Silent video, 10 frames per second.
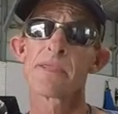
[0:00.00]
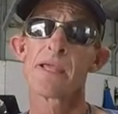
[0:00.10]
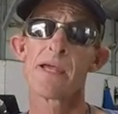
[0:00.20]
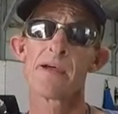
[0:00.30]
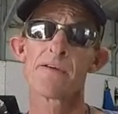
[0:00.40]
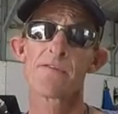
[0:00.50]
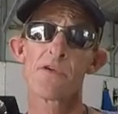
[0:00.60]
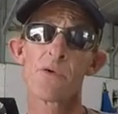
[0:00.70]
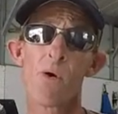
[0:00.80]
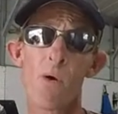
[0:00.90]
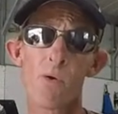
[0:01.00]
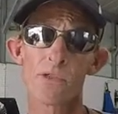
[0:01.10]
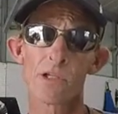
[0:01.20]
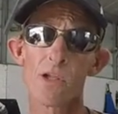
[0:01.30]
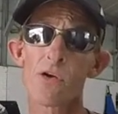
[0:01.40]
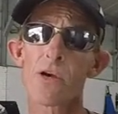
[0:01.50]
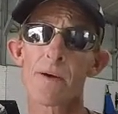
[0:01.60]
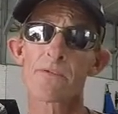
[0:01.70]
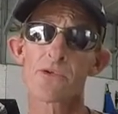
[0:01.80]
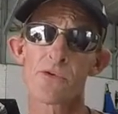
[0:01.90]
if you hold the load
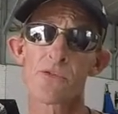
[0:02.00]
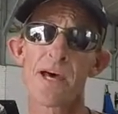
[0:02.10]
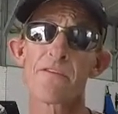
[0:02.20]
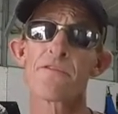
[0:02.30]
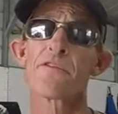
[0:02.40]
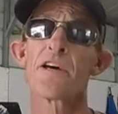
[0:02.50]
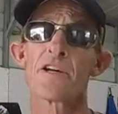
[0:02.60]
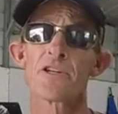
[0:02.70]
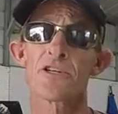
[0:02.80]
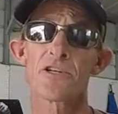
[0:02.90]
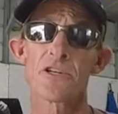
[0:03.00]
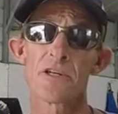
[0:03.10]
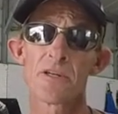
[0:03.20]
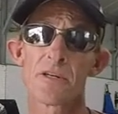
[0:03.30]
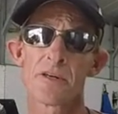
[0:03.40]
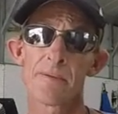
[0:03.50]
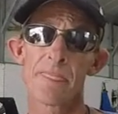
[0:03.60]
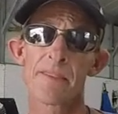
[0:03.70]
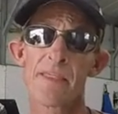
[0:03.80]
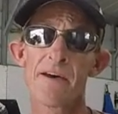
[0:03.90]
up to that fish
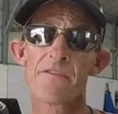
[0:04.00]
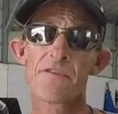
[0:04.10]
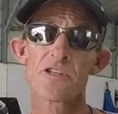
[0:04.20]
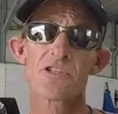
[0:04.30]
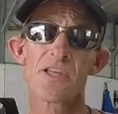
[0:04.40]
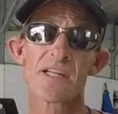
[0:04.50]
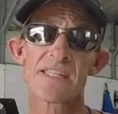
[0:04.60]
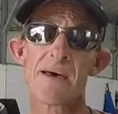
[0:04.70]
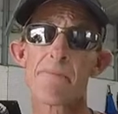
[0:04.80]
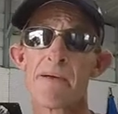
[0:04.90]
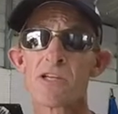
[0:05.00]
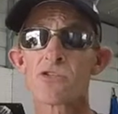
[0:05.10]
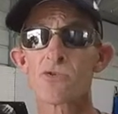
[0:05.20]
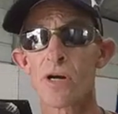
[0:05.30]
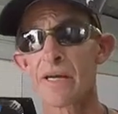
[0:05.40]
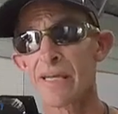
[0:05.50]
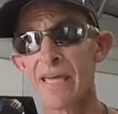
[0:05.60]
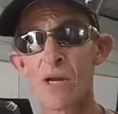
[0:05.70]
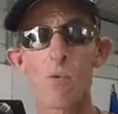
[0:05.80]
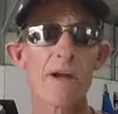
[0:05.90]
thinks that bait's trying to
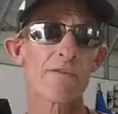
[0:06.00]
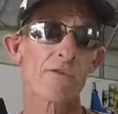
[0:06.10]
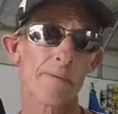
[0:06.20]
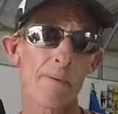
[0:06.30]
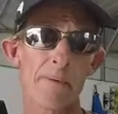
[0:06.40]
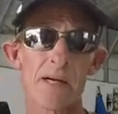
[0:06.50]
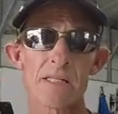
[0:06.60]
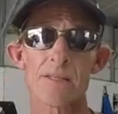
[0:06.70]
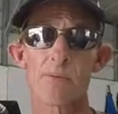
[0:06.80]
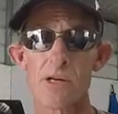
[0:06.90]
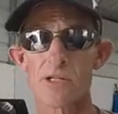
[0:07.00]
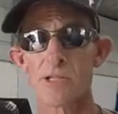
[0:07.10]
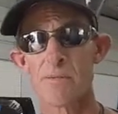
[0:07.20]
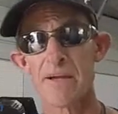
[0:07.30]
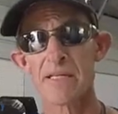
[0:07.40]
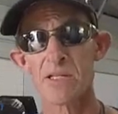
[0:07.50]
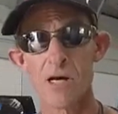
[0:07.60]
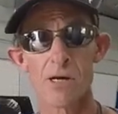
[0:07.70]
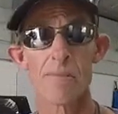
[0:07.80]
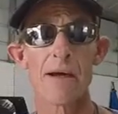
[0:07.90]
get away from her because the pressure of the bait's
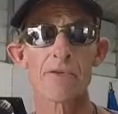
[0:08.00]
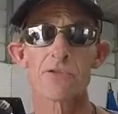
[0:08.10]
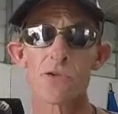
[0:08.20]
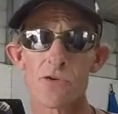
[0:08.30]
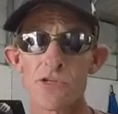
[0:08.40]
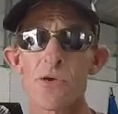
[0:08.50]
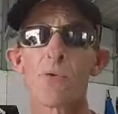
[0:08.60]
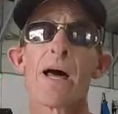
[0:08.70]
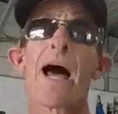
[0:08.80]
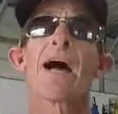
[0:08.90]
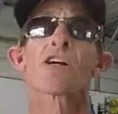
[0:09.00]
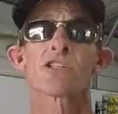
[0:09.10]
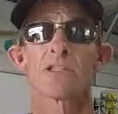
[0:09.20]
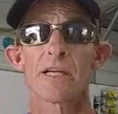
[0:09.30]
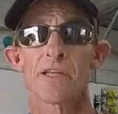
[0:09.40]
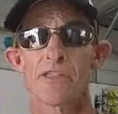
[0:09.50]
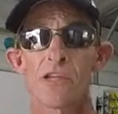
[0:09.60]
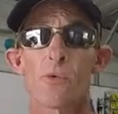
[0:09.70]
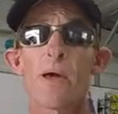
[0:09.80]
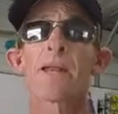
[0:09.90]
on her mouth. So she will actually,
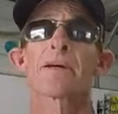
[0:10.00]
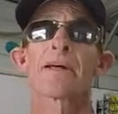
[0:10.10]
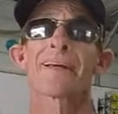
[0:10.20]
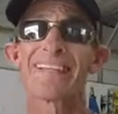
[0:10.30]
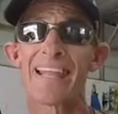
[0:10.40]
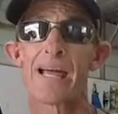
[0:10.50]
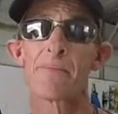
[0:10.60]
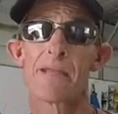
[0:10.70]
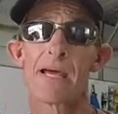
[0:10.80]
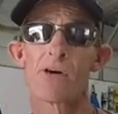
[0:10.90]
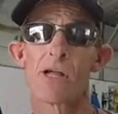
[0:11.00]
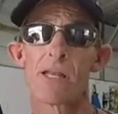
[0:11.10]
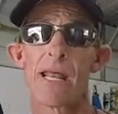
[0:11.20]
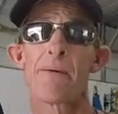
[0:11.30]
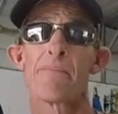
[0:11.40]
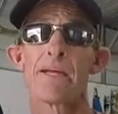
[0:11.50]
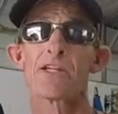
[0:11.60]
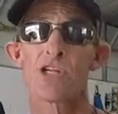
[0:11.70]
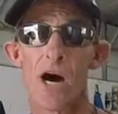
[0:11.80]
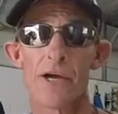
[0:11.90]
theoretically, clamp down on that
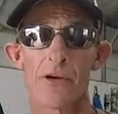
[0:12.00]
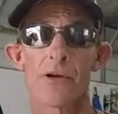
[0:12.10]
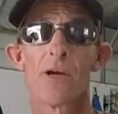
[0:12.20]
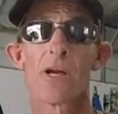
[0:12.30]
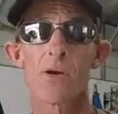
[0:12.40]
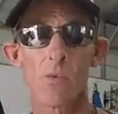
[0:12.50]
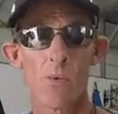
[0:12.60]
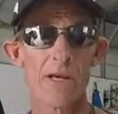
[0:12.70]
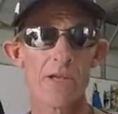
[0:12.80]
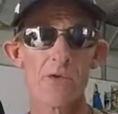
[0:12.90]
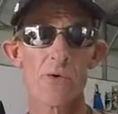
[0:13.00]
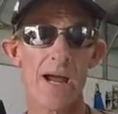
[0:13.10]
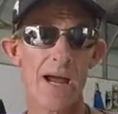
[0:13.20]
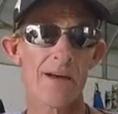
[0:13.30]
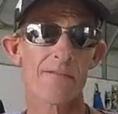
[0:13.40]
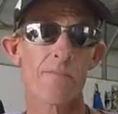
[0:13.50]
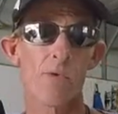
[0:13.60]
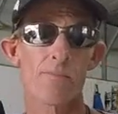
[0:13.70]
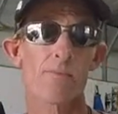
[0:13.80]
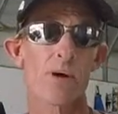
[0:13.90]
bait tighter when you have
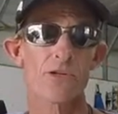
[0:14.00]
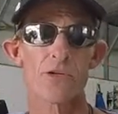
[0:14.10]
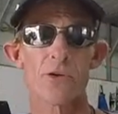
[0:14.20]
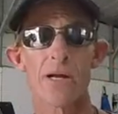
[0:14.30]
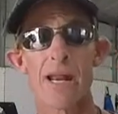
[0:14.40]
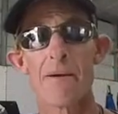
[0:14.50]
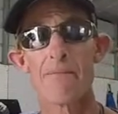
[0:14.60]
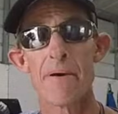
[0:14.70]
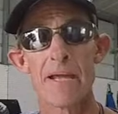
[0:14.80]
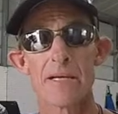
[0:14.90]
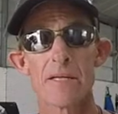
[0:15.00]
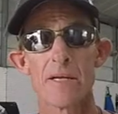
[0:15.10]
more pressure on that bait.